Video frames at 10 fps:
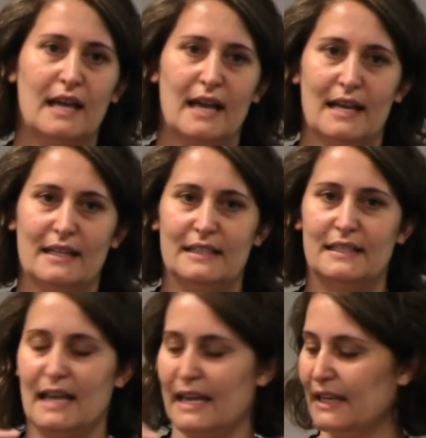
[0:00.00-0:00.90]
and
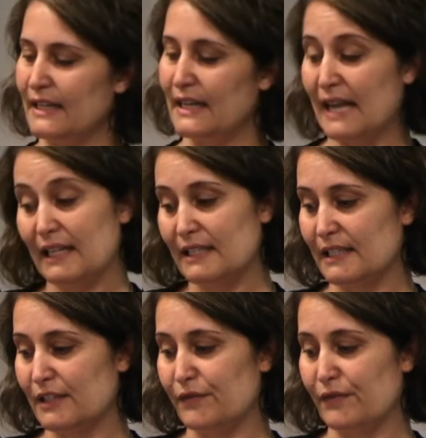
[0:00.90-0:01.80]
take an
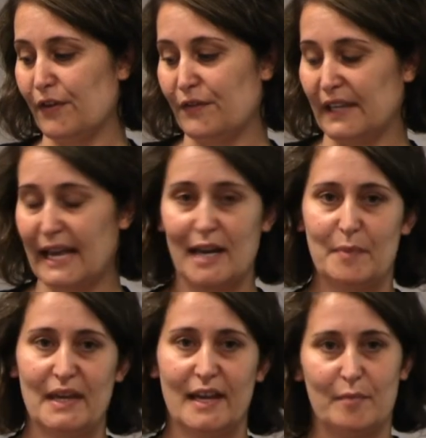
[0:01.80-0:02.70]
analysis of the
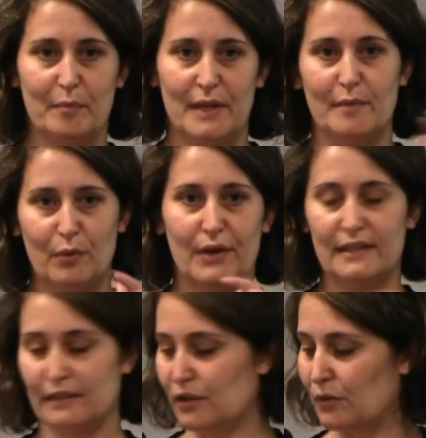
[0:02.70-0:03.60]
canopy and pinpoint
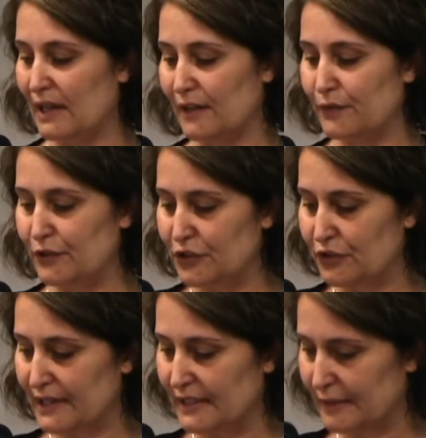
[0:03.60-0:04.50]
koala food
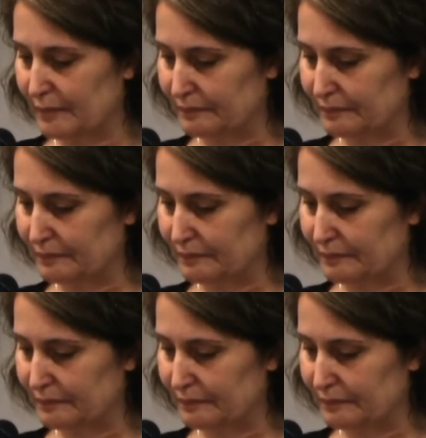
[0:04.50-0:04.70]
trees.